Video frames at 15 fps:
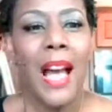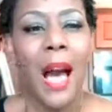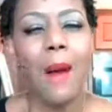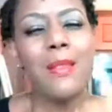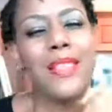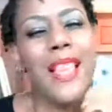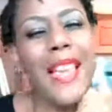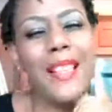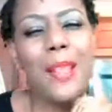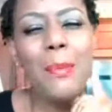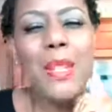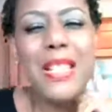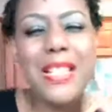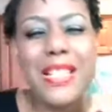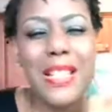I was like, let
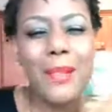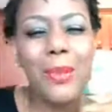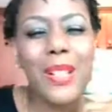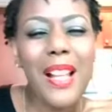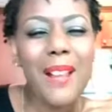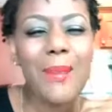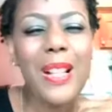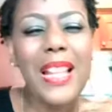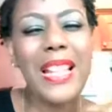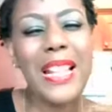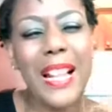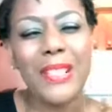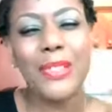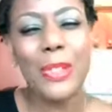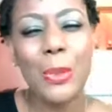me see, what
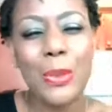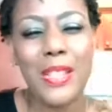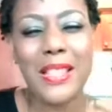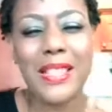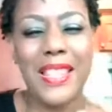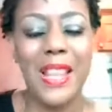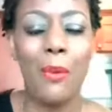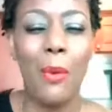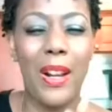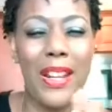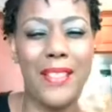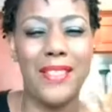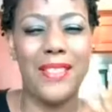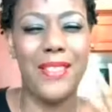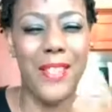can I do with this quinoa
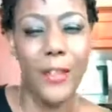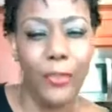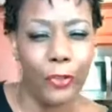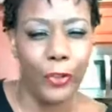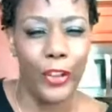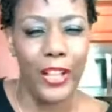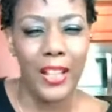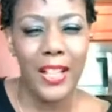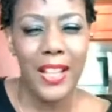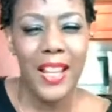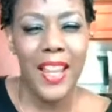that's different?